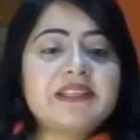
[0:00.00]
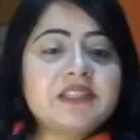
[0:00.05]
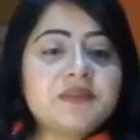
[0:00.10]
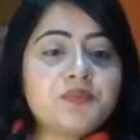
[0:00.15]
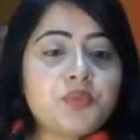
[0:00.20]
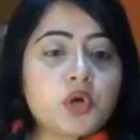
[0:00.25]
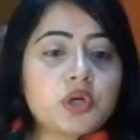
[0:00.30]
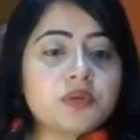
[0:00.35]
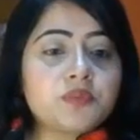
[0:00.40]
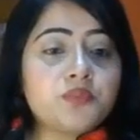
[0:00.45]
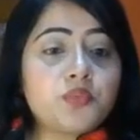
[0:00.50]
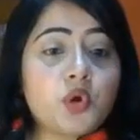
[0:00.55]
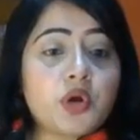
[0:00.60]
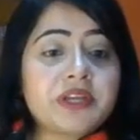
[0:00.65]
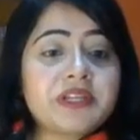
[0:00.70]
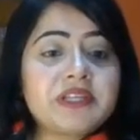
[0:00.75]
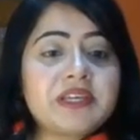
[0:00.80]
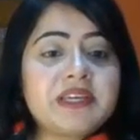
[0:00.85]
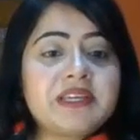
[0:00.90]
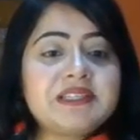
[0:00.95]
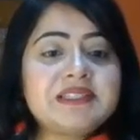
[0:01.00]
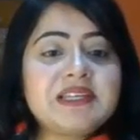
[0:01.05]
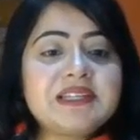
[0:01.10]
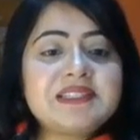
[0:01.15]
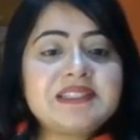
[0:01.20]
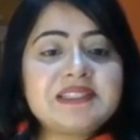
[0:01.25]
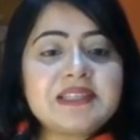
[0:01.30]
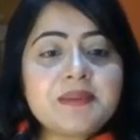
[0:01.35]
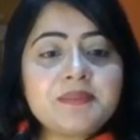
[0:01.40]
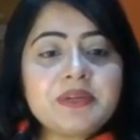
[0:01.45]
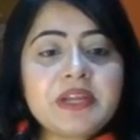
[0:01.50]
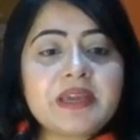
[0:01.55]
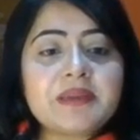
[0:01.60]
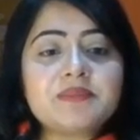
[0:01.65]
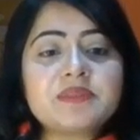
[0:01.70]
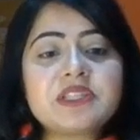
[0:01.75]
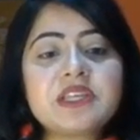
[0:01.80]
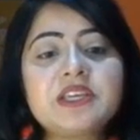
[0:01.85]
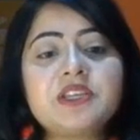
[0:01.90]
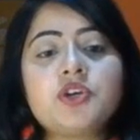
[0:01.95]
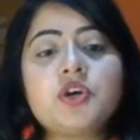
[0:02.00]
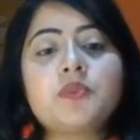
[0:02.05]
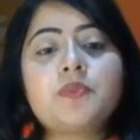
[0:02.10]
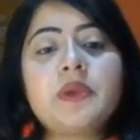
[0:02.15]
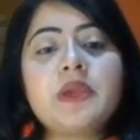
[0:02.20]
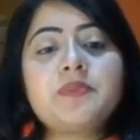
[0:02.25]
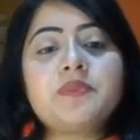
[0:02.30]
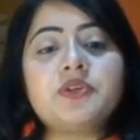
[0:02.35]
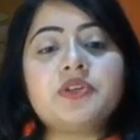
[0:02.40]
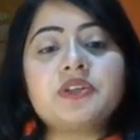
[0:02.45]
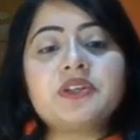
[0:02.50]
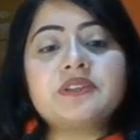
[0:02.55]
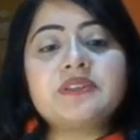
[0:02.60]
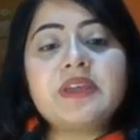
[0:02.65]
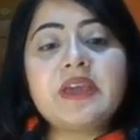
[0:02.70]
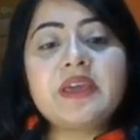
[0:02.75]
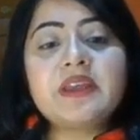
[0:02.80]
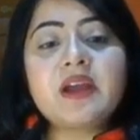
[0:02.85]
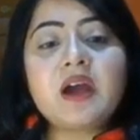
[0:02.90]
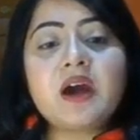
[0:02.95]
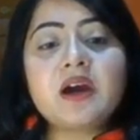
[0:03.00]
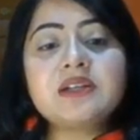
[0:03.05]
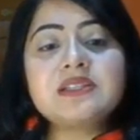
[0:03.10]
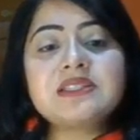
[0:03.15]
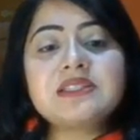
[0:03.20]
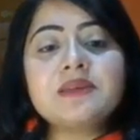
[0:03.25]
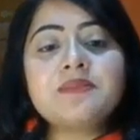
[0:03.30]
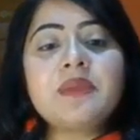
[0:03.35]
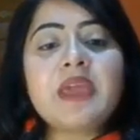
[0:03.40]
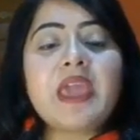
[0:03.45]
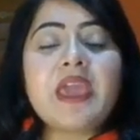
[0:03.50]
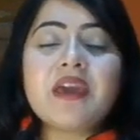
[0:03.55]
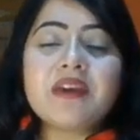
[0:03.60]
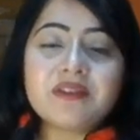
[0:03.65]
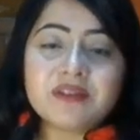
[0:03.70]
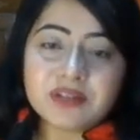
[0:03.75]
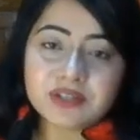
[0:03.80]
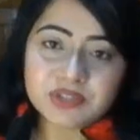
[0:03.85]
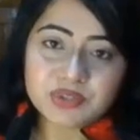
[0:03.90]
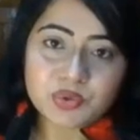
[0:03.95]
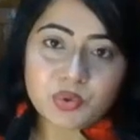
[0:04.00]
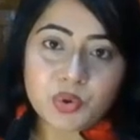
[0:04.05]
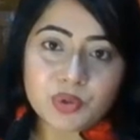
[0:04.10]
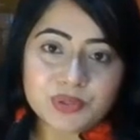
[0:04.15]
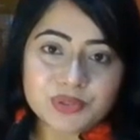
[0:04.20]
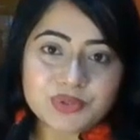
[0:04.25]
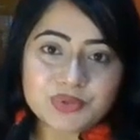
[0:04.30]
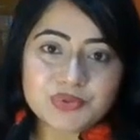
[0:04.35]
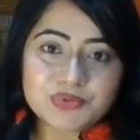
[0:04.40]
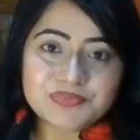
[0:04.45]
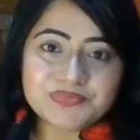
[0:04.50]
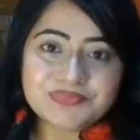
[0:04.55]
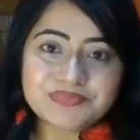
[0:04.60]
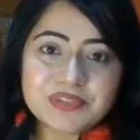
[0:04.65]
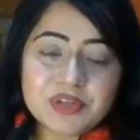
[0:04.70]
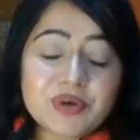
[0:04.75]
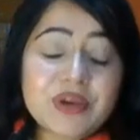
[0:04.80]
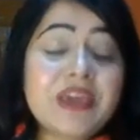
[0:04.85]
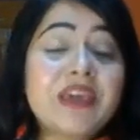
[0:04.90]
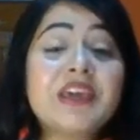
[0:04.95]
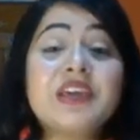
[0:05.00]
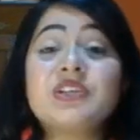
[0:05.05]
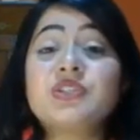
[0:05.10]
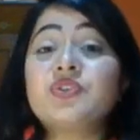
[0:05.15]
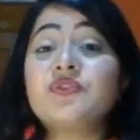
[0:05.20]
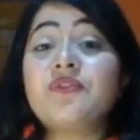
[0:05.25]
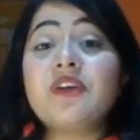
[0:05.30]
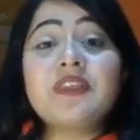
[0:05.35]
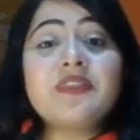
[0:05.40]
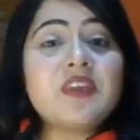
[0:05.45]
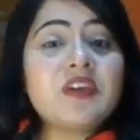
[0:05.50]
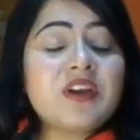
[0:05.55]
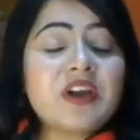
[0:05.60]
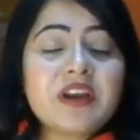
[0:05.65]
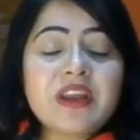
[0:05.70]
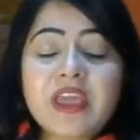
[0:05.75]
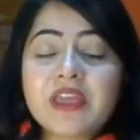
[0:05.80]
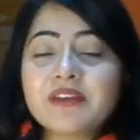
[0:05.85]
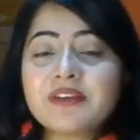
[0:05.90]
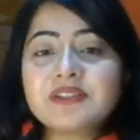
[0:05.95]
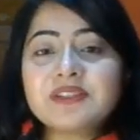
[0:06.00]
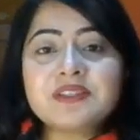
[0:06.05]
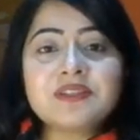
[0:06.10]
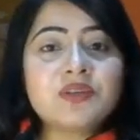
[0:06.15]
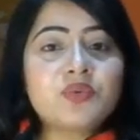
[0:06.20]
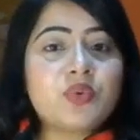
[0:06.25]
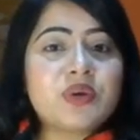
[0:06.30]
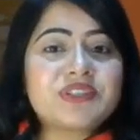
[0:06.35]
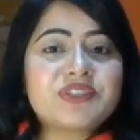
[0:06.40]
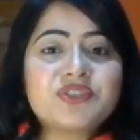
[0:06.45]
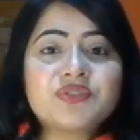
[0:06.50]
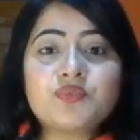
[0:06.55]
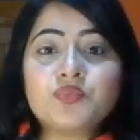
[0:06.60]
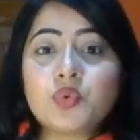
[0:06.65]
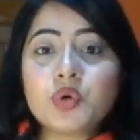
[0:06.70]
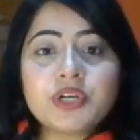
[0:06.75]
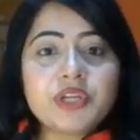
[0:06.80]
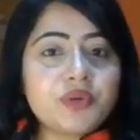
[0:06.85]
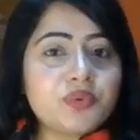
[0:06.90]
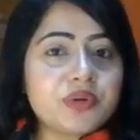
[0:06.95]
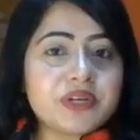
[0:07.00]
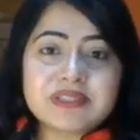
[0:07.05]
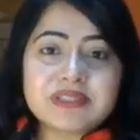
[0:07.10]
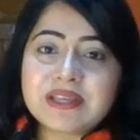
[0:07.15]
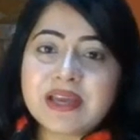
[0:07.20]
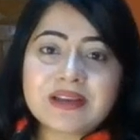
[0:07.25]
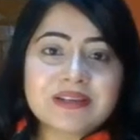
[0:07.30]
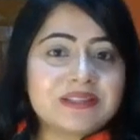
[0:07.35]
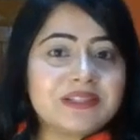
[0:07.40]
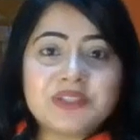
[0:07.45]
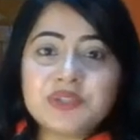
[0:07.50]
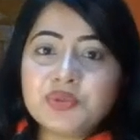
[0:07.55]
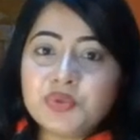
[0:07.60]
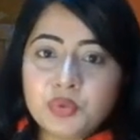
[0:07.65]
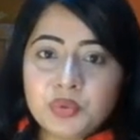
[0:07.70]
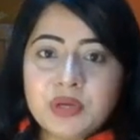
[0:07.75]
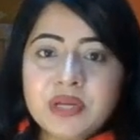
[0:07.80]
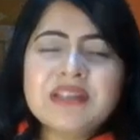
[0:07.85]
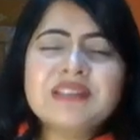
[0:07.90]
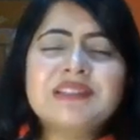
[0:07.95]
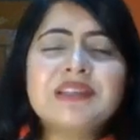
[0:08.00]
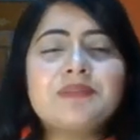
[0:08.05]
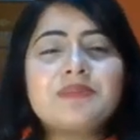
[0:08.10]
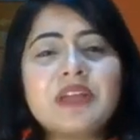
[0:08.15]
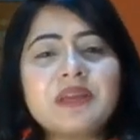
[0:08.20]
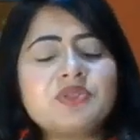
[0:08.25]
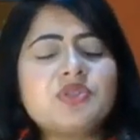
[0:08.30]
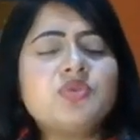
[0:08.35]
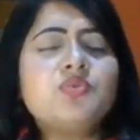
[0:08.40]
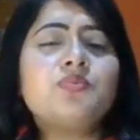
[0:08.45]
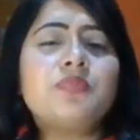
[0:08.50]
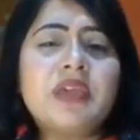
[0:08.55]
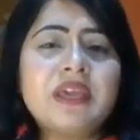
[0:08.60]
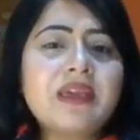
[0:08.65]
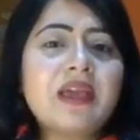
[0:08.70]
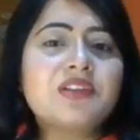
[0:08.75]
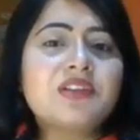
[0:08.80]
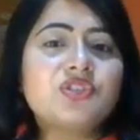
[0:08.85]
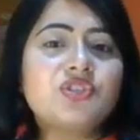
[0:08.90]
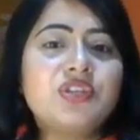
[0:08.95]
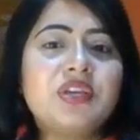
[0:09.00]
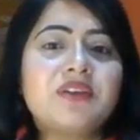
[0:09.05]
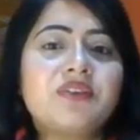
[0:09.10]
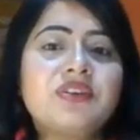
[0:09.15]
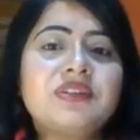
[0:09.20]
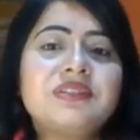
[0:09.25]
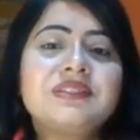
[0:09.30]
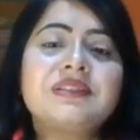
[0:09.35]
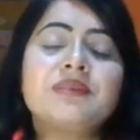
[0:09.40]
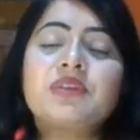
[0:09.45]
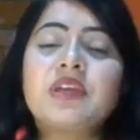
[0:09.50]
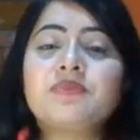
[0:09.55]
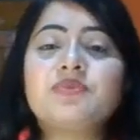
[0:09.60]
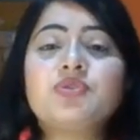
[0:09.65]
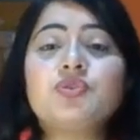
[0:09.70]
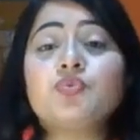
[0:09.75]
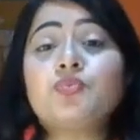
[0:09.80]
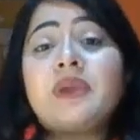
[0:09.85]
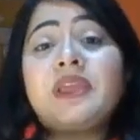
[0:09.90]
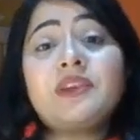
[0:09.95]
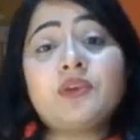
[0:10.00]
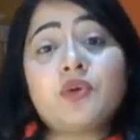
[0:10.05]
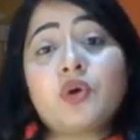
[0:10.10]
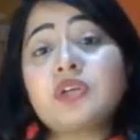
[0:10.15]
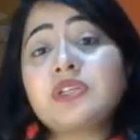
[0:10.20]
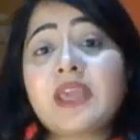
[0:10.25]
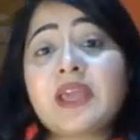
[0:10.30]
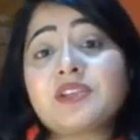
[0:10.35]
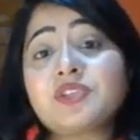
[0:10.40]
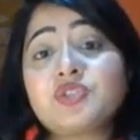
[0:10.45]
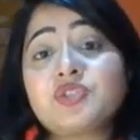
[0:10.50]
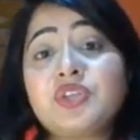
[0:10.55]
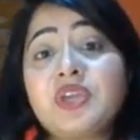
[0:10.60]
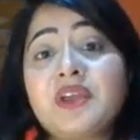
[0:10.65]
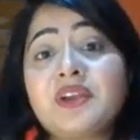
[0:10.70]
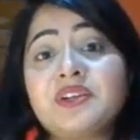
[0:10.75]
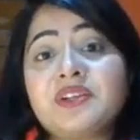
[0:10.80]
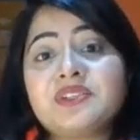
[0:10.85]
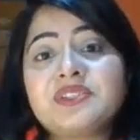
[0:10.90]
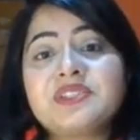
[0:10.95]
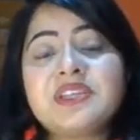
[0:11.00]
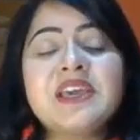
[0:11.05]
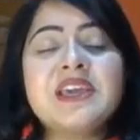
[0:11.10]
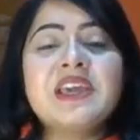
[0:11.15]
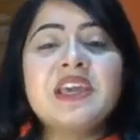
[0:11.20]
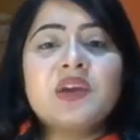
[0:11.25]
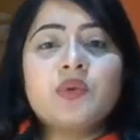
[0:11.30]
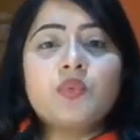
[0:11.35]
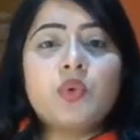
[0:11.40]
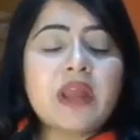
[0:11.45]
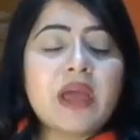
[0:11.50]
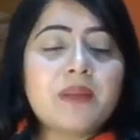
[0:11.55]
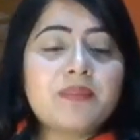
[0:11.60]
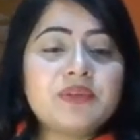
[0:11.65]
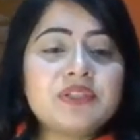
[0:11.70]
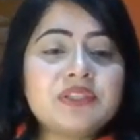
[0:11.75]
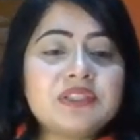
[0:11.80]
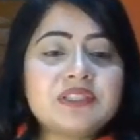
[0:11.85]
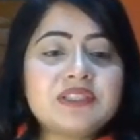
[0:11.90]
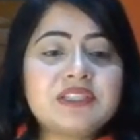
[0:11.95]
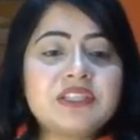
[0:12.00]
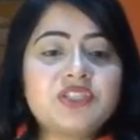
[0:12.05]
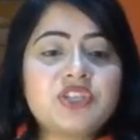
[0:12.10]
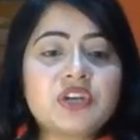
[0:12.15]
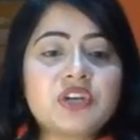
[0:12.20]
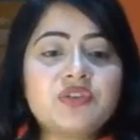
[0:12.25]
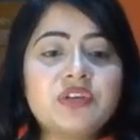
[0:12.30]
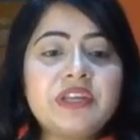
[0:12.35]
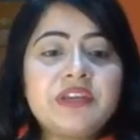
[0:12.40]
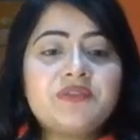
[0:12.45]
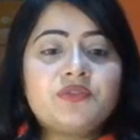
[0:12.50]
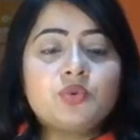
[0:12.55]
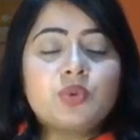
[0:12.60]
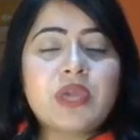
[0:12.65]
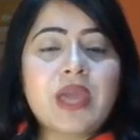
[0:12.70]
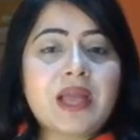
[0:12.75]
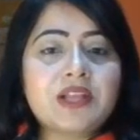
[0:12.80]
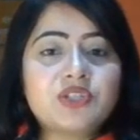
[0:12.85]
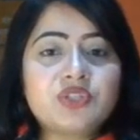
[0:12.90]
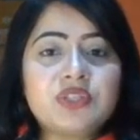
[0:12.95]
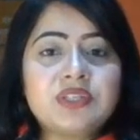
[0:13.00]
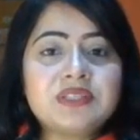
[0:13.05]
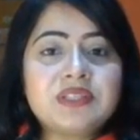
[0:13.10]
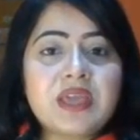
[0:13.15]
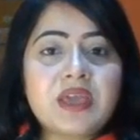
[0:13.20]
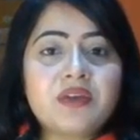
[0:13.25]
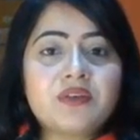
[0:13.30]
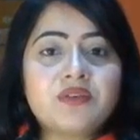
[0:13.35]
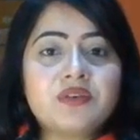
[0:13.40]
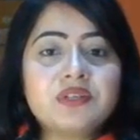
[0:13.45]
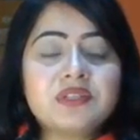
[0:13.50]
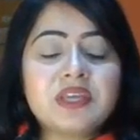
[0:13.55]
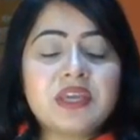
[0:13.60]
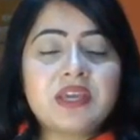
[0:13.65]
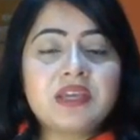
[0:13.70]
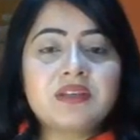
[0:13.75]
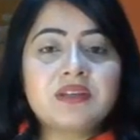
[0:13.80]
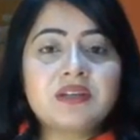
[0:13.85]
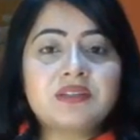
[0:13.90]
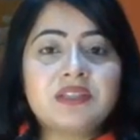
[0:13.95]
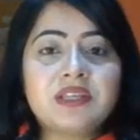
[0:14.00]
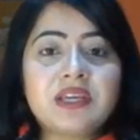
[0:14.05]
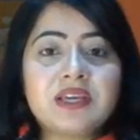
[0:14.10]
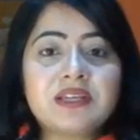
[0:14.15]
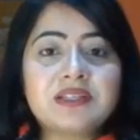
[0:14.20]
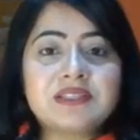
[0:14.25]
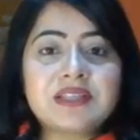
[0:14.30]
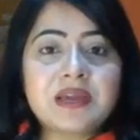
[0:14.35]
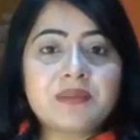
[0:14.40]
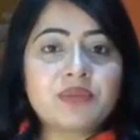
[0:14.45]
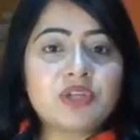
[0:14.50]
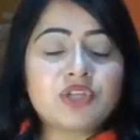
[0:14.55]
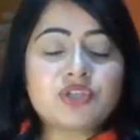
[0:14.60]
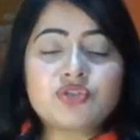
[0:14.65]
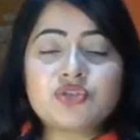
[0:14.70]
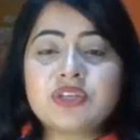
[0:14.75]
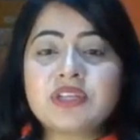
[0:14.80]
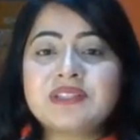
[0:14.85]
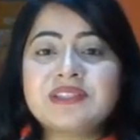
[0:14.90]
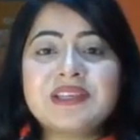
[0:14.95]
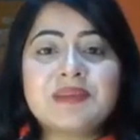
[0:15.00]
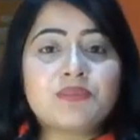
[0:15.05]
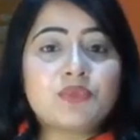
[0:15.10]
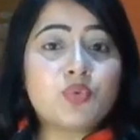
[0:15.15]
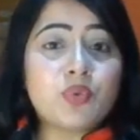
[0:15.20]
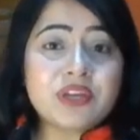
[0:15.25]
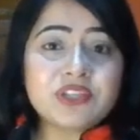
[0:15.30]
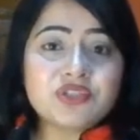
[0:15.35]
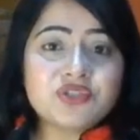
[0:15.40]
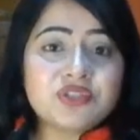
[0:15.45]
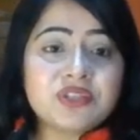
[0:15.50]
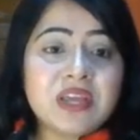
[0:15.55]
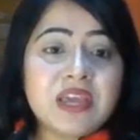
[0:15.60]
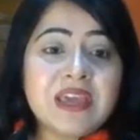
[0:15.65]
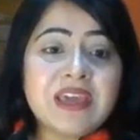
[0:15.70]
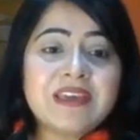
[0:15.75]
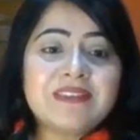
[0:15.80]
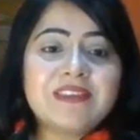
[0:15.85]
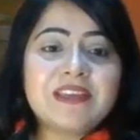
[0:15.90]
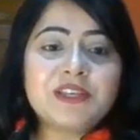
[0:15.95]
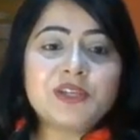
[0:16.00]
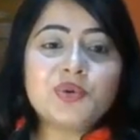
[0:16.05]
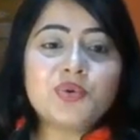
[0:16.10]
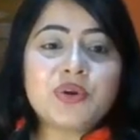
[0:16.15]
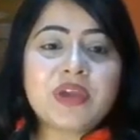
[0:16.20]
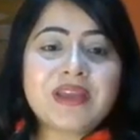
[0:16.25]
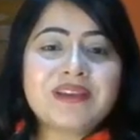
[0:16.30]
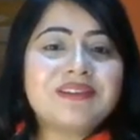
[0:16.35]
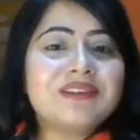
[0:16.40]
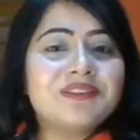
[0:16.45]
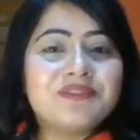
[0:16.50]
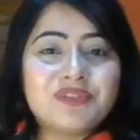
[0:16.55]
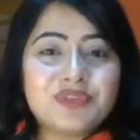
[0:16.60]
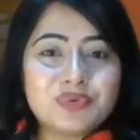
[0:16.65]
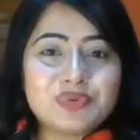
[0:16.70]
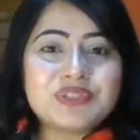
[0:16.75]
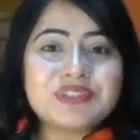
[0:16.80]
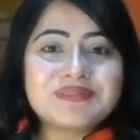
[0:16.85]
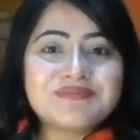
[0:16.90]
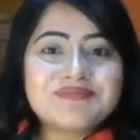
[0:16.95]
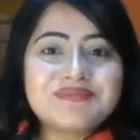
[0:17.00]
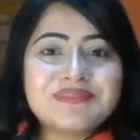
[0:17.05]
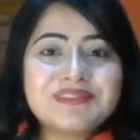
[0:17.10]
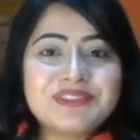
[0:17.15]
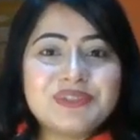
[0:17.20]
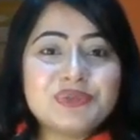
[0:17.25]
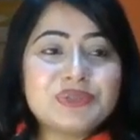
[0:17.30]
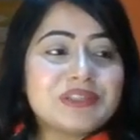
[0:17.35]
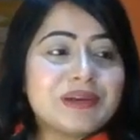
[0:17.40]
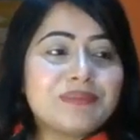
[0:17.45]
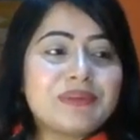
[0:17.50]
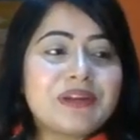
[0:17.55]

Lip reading: The next important point is that sometimes in your paper, there are some errors also. Okay, so when there are errors in the question, what do you exactly do? Sometimes you may catch the errors, sometimes you may not catch the errors. What happens is that generally if you catch these errors in the examination in some question, then you get confused. You